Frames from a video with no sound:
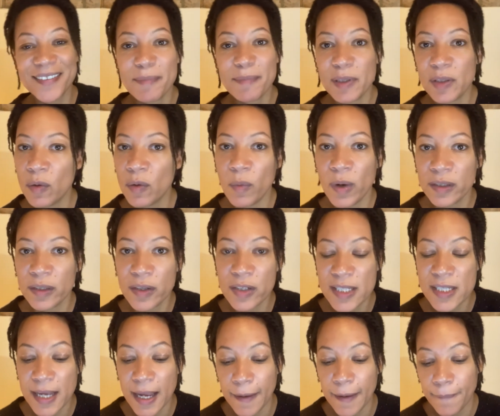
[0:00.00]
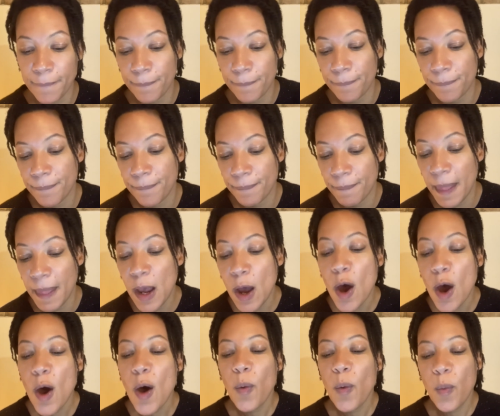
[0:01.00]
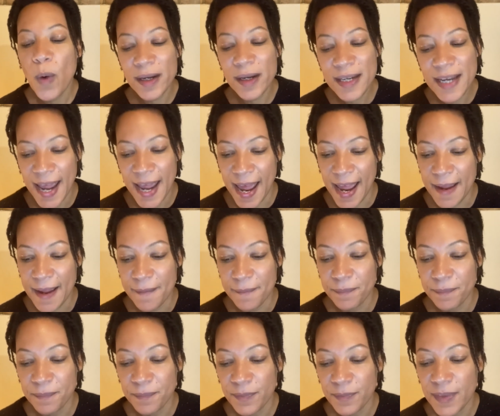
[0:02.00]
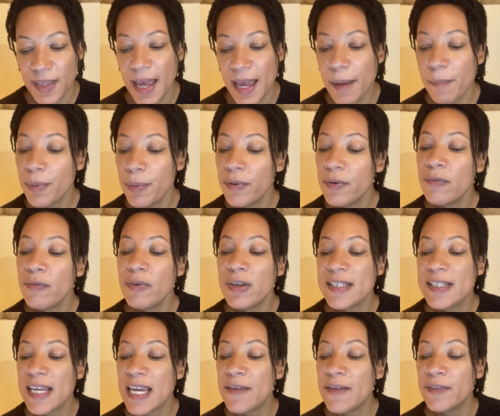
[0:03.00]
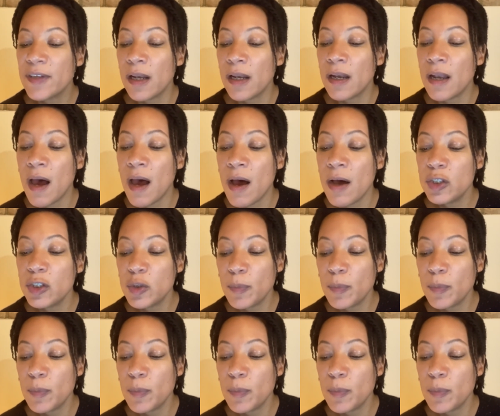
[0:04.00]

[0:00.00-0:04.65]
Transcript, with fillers: but not one could sing. One day, the Emperor received a large